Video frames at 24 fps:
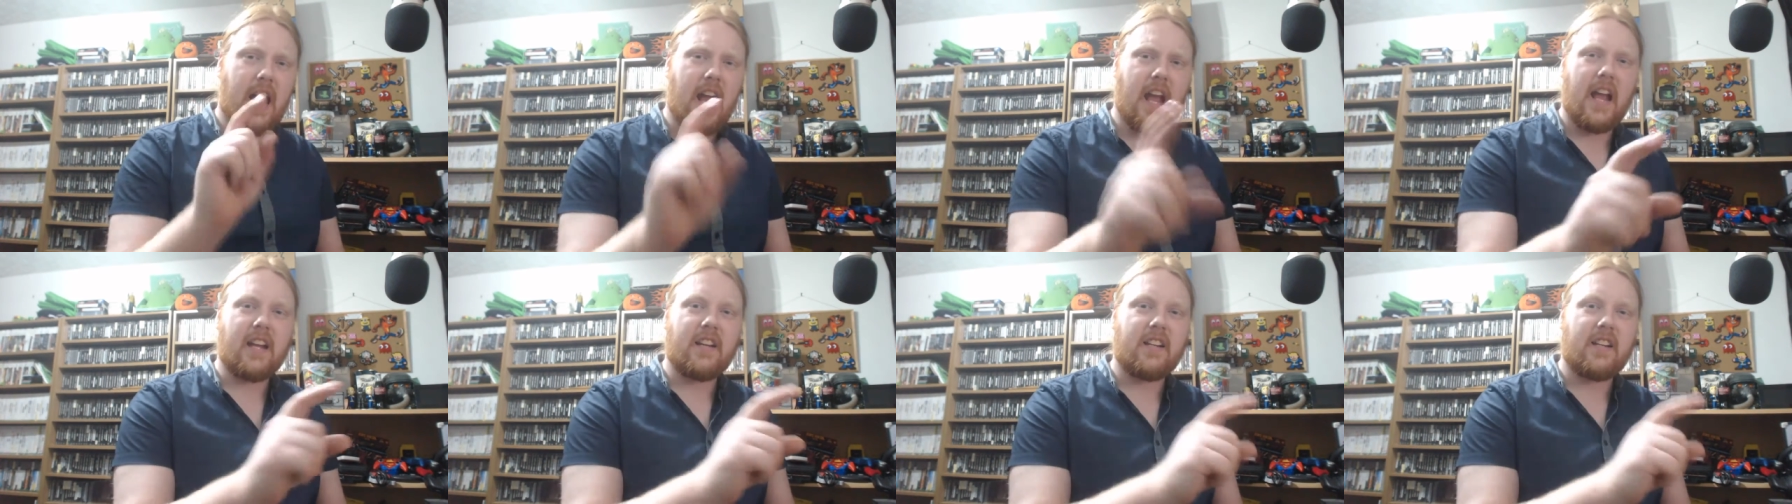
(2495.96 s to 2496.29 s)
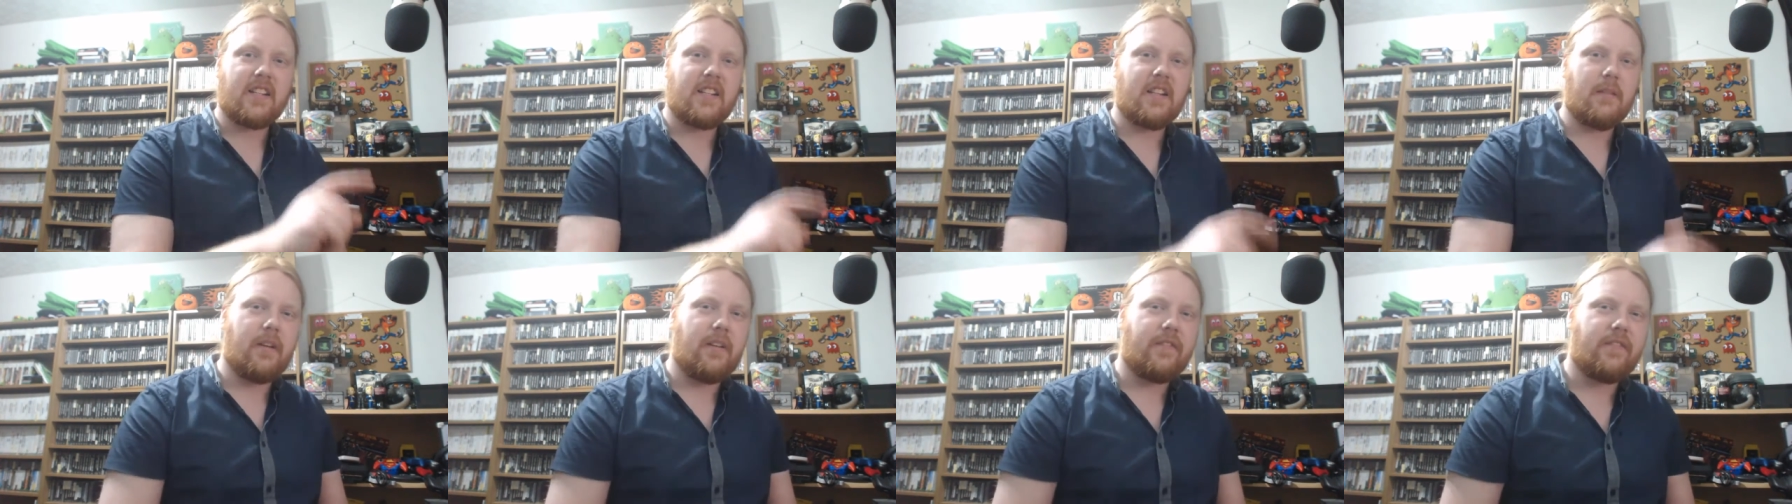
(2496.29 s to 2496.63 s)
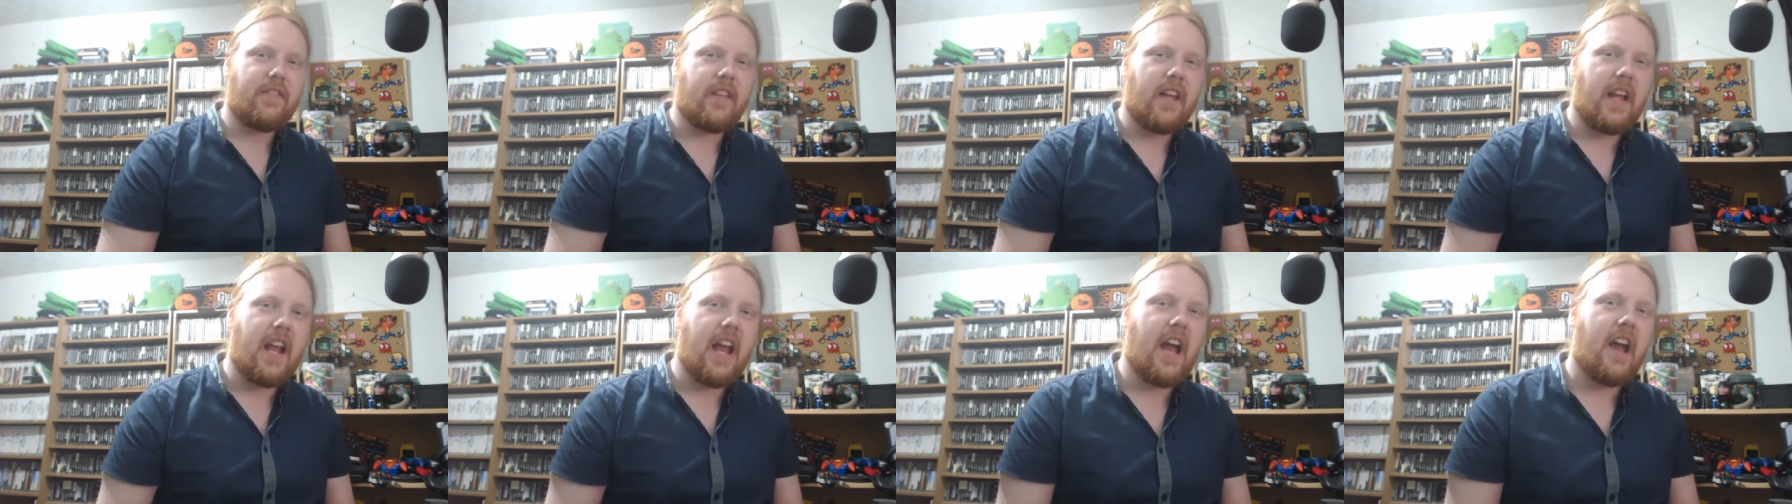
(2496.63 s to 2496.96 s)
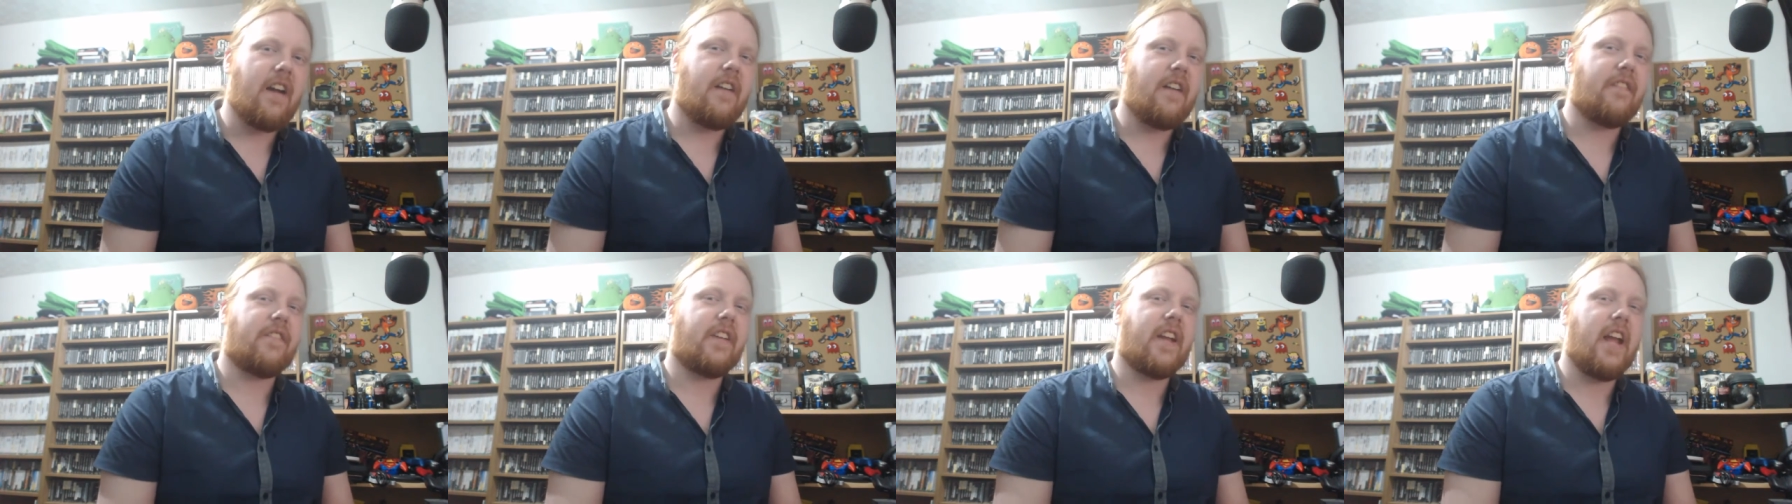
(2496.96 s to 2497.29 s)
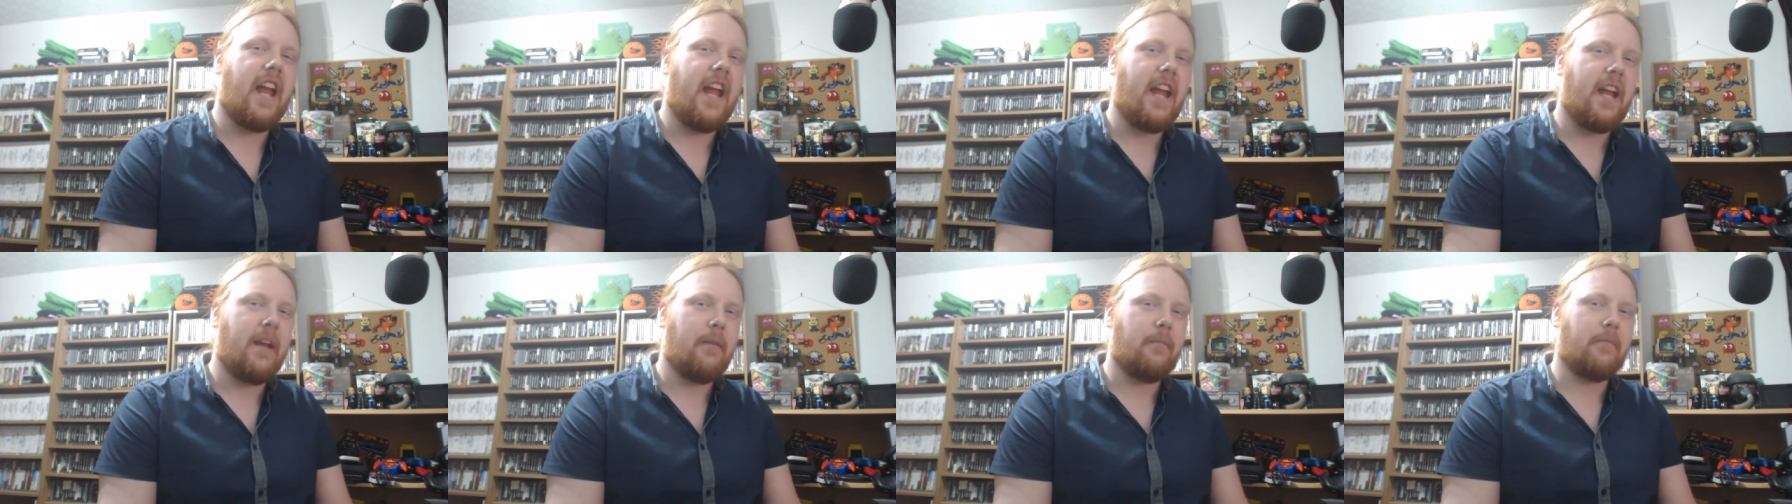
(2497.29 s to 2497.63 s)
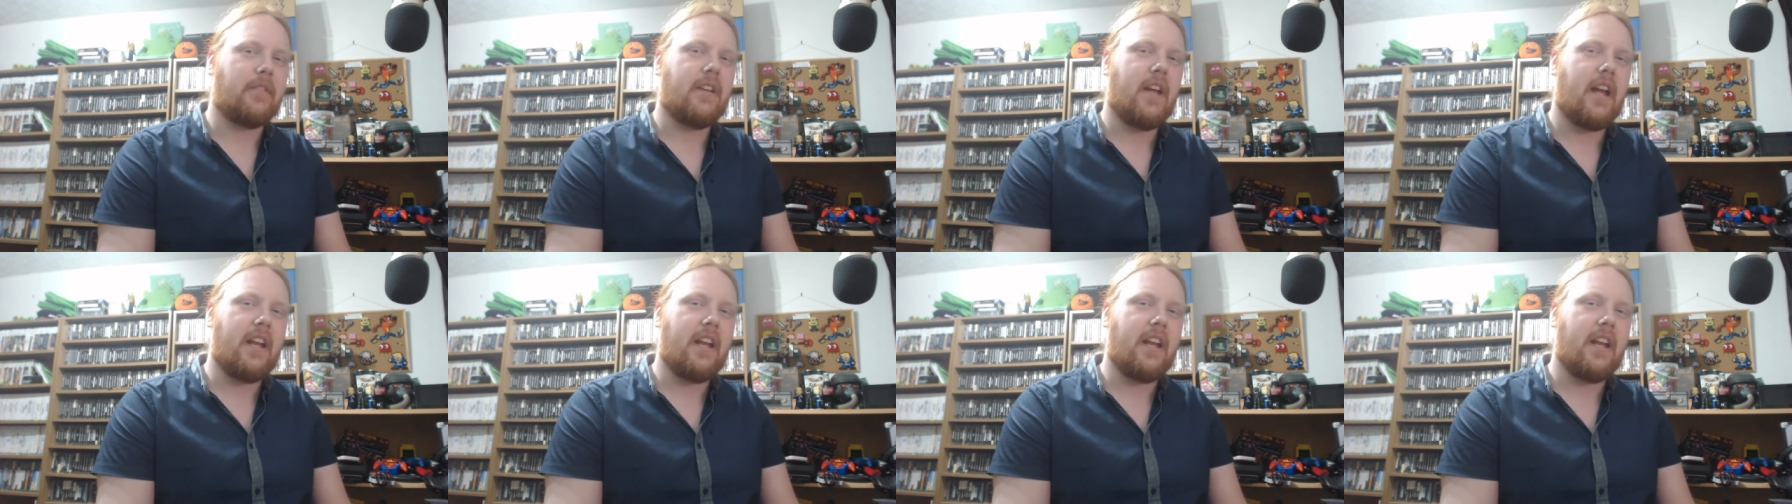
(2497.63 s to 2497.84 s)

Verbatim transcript: Ask them if they have games,